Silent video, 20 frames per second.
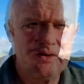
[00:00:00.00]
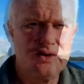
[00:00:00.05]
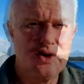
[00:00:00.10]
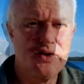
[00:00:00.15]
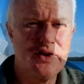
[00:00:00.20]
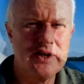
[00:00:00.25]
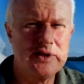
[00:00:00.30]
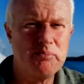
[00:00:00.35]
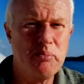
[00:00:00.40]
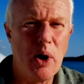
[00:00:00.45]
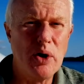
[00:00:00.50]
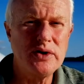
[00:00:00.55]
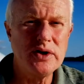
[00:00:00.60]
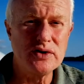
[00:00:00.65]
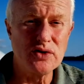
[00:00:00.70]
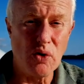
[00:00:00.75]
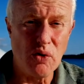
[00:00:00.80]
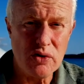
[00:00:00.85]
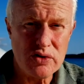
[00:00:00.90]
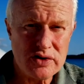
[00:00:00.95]
So this boat
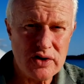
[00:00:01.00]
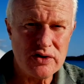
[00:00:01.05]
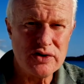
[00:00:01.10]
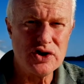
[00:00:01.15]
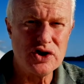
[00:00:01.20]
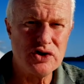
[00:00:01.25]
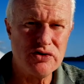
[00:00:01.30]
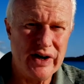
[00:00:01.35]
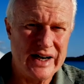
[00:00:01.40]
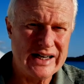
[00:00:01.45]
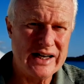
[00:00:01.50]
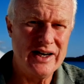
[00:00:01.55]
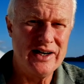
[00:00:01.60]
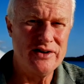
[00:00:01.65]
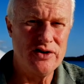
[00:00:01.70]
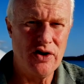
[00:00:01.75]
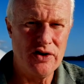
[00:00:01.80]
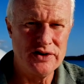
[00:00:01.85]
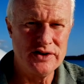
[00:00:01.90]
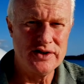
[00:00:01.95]
is also strictly
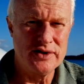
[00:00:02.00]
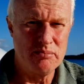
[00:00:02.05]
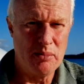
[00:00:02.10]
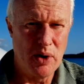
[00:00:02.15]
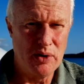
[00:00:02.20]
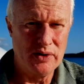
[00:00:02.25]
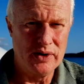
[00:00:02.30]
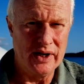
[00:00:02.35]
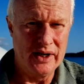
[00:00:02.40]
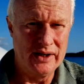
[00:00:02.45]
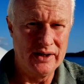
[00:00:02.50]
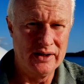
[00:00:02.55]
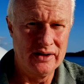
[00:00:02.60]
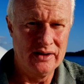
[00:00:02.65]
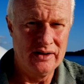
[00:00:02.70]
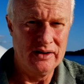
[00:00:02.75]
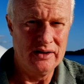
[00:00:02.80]
non-smoking.